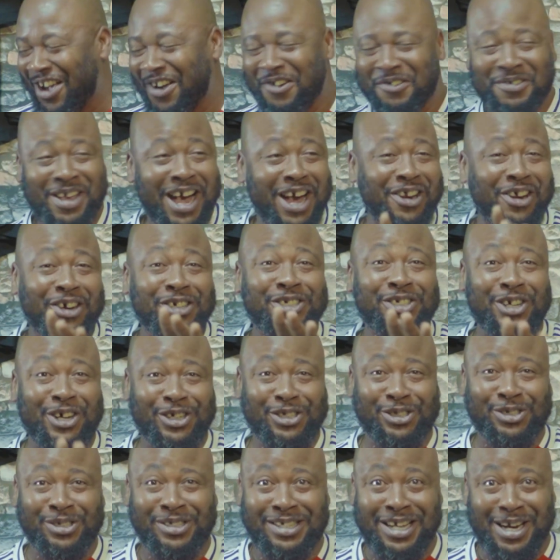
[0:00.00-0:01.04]
We are not
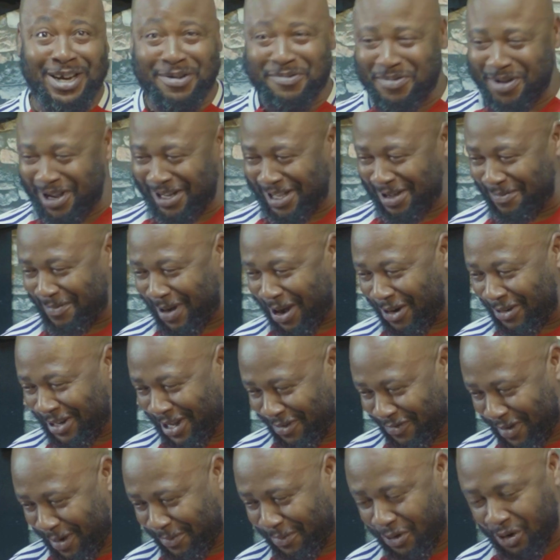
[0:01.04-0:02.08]
just to deliberate about
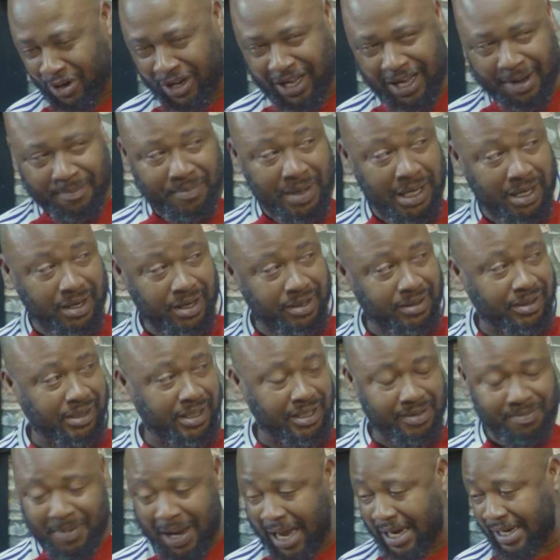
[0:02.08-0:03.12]
Liverpool here because
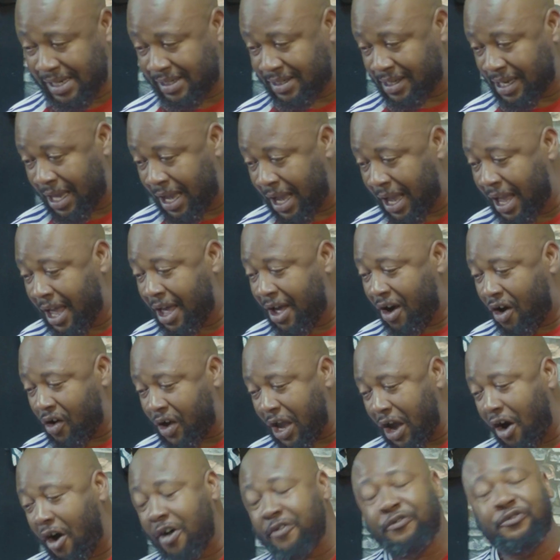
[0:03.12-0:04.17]
his man is here.
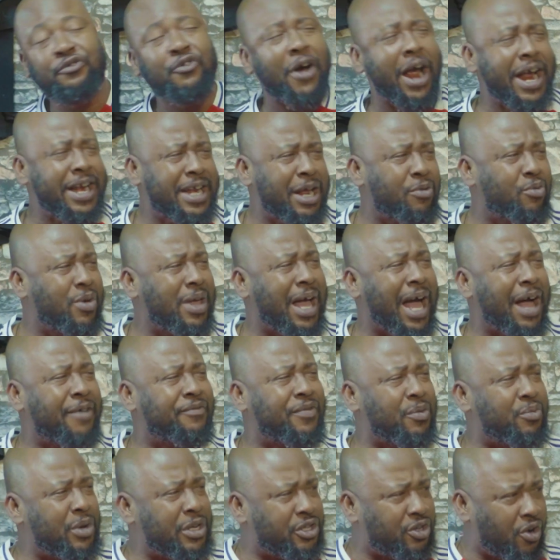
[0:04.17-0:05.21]
Okay, on Friday we have
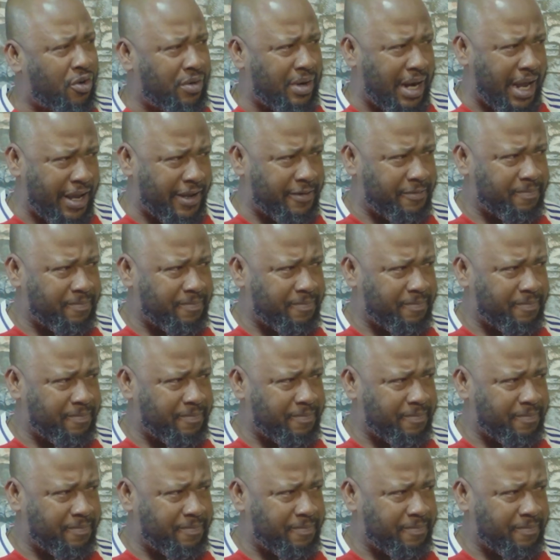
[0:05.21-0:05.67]
a return leg.